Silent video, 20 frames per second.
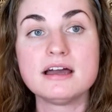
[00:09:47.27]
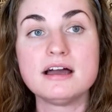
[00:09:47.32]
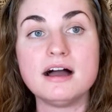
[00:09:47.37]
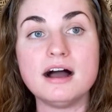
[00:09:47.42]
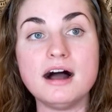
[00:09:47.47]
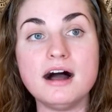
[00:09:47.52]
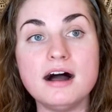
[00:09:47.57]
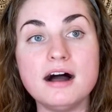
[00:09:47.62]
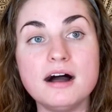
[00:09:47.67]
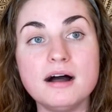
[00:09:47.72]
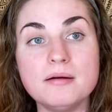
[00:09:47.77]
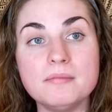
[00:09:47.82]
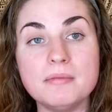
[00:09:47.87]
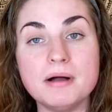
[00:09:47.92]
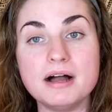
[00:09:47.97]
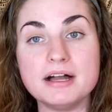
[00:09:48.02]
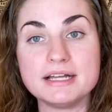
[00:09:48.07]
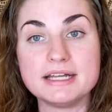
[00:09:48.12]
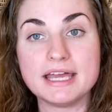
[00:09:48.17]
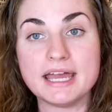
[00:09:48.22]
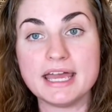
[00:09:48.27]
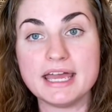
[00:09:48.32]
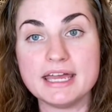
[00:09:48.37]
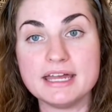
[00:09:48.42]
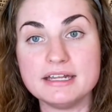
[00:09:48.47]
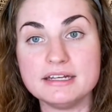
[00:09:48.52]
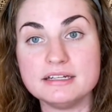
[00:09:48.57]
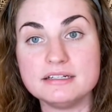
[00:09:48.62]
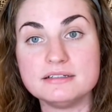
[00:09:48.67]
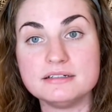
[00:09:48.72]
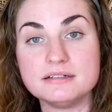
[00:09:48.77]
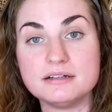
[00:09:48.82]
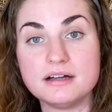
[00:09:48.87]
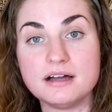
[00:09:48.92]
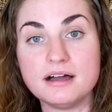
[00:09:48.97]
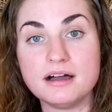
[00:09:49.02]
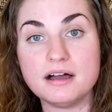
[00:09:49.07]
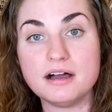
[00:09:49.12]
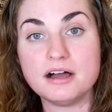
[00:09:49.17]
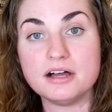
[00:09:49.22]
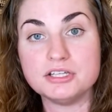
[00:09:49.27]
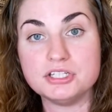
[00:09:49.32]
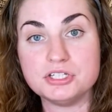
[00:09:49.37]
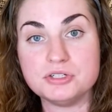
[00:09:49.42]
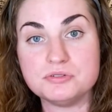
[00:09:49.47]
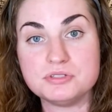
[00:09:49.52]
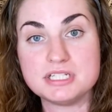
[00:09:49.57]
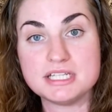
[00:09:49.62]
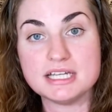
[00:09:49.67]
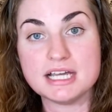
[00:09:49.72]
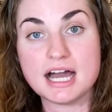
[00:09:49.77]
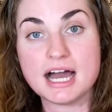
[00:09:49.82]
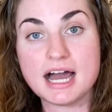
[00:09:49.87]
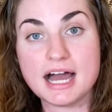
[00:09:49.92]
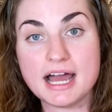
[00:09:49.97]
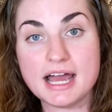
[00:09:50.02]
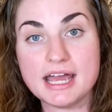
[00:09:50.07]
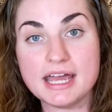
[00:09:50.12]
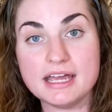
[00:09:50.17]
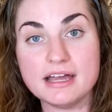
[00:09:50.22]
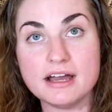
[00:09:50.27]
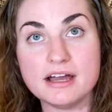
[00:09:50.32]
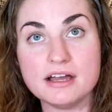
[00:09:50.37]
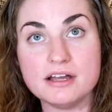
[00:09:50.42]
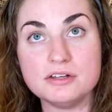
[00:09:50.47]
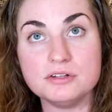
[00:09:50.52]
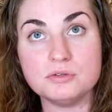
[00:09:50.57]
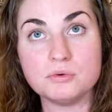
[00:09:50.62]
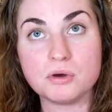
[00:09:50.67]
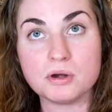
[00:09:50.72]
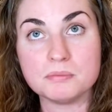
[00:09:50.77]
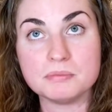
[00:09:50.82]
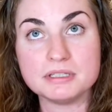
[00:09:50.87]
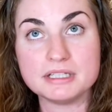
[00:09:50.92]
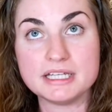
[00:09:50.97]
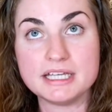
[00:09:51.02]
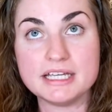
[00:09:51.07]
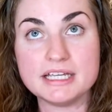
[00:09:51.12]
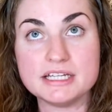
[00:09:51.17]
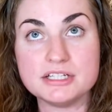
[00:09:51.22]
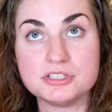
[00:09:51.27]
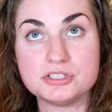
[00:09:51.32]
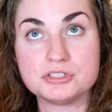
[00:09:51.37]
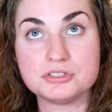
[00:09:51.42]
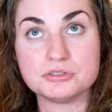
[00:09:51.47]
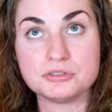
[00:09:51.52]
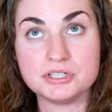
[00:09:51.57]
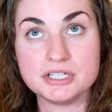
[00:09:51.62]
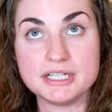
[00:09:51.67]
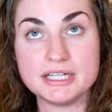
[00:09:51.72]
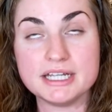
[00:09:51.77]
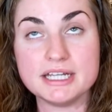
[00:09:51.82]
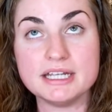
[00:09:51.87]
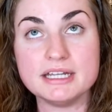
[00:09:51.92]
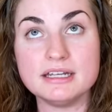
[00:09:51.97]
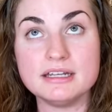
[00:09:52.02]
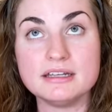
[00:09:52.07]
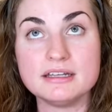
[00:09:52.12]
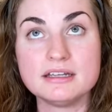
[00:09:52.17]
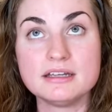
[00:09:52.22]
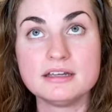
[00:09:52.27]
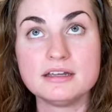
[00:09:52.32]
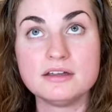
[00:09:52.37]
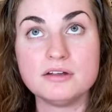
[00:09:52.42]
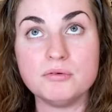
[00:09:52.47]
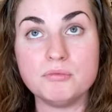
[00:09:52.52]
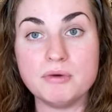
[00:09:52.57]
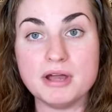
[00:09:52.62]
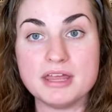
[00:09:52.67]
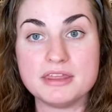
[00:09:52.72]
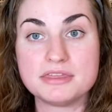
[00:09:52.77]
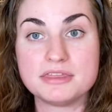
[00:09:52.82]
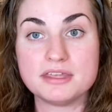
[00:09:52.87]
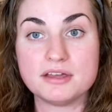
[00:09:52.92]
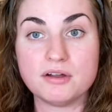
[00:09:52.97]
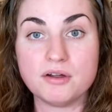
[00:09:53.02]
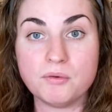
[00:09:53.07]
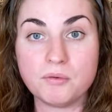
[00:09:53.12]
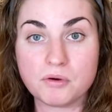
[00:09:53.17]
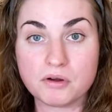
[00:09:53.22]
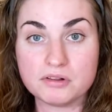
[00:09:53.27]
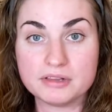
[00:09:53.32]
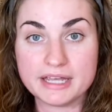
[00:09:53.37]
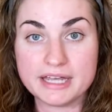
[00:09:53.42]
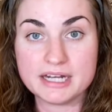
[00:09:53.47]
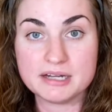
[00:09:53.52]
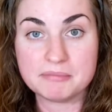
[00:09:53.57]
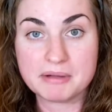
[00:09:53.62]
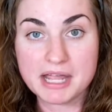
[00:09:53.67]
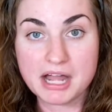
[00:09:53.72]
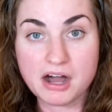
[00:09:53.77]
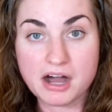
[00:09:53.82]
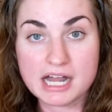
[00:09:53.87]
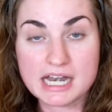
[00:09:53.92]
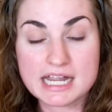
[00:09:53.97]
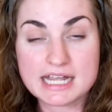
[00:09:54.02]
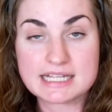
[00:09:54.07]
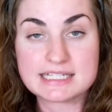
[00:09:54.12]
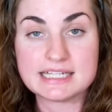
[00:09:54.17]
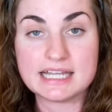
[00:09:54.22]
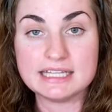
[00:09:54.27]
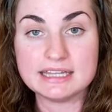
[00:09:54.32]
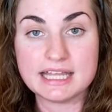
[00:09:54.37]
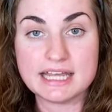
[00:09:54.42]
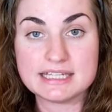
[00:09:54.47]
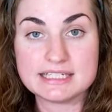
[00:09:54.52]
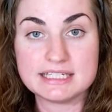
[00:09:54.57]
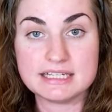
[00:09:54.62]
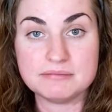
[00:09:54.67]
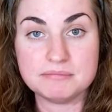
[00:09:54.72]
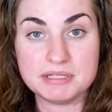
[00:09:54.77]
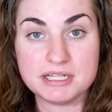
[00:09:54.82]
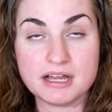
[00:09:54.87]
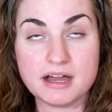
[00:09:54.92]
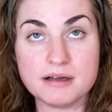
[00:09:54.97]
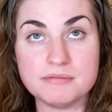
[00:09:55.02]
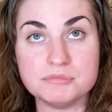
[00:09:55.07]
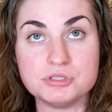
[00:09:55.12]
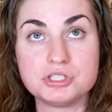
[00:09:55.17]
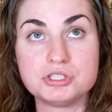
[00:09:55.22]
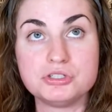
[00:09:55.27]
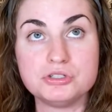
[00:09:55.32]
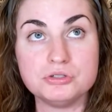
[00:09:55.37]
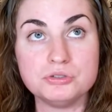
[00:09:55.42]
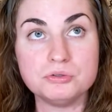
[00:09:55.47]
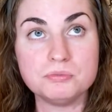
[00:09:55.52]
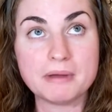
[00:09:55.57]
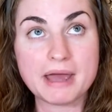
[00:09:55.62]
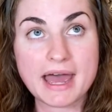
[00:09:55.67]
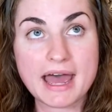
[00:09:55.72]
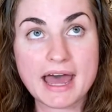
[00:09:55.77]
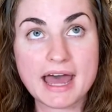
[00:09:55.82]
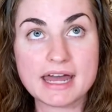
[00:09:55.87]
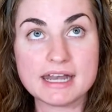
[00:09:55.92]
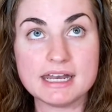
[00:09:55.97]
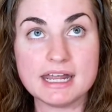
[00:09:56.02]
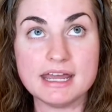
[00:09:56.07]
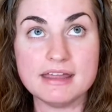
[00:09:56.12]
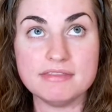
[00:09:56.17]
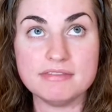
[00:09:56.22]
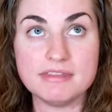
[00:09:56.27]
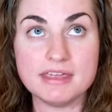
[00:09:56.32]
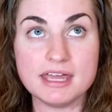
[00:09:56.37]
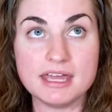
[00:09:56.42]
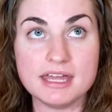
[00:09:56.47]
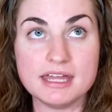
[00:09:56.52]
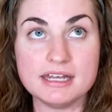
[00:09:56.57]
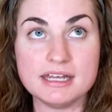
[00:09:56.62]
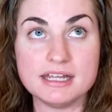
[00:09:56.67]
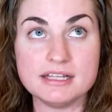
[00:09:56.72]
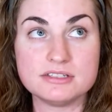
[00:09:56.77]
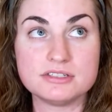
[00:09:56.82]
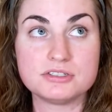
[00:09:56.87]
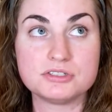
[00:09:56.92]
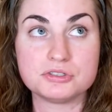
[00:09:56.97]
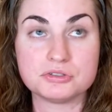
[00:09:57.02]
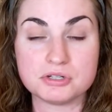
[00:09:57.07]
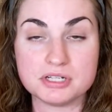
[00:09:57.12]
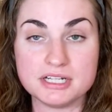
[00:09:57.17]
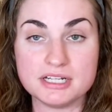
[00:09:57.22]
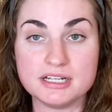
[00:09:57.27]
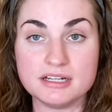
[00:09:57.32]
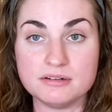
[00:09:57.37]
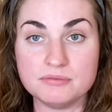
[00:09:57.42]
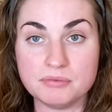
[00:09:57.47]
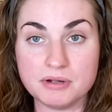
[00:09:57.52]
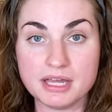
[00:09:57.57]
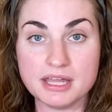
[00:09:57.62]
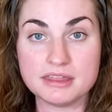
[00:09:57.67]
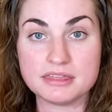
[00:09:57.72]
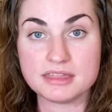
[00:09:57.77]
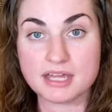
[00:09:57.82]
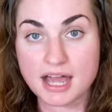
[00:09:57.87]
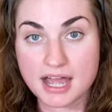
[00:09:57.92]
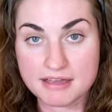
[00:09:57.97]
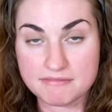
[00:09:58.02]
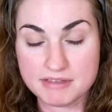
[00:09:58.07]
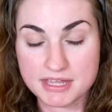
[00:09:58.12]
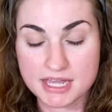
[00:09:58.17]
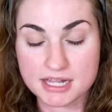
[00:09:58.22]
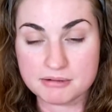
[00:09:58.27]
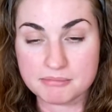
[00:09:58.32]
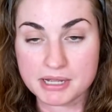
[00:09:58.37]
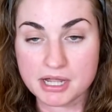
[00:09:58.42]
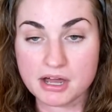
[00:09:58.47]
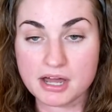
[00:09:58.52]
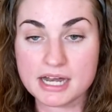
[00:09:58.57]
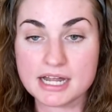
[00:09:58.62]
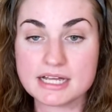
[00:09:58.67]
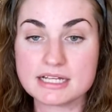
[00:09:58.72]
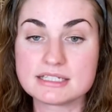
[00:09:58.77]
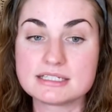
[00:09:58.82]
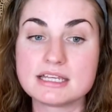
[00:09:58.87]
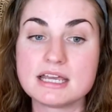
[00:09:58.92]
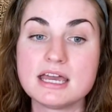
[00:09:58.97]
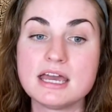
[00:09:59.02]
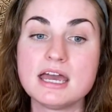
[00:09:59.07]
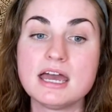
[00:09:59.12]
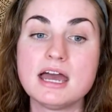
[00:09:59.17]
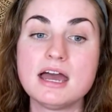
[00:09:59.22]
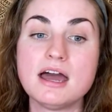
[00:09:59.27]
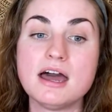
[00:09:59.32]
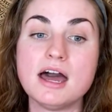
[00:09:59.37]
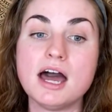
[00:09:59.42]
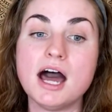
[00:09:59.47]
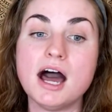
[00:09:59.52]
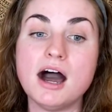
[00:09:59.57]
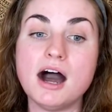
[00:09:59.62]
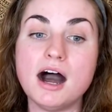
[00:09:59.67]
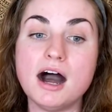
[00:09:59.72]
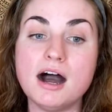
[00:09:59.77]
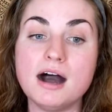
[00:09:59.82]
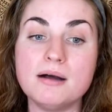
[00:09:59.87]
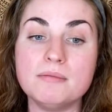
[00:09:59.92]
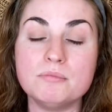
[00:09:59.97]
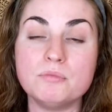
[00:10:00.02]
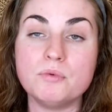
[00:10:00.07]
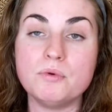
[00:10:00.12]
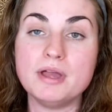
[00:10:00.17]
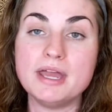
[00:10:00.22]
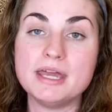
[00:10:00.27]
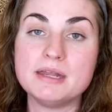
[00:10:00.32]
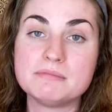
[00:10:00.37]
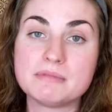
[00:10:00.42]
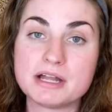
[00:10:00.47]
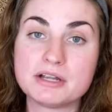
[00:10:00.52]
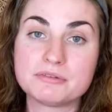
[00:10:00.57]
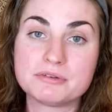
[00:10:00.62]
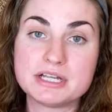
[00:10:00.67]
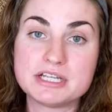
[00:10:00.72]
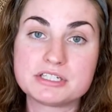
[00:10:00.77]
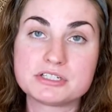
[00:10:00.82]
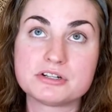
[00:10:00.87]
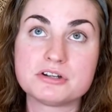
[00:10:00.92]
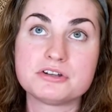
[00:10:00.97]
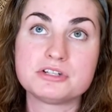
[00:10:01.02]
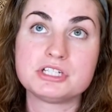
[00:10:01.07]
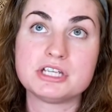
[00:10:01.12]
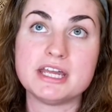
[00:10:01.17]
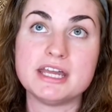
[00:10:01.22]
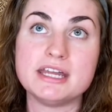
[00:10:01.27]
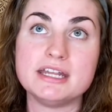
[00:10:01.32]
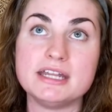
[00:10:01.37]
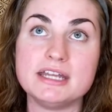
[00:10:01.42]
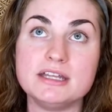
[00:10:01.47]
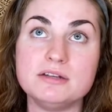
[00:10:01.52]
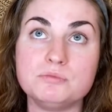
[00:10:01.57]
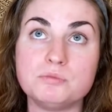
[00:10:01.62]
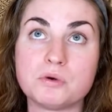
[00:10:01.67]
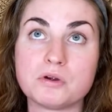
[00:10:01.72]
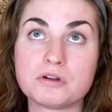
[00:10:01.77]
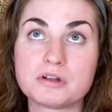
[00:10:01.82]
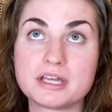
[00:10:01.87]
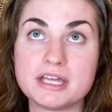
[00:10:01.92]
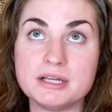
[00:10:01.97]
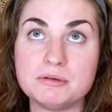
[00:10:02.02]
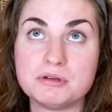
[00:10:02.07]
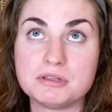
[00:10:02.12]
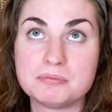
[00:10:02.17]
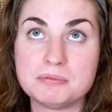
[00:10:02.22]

Again, a UTI normally is treated with oral antibiotics unless it becomes too bad, and then it's treated with IV antibiotics. In my research and in working with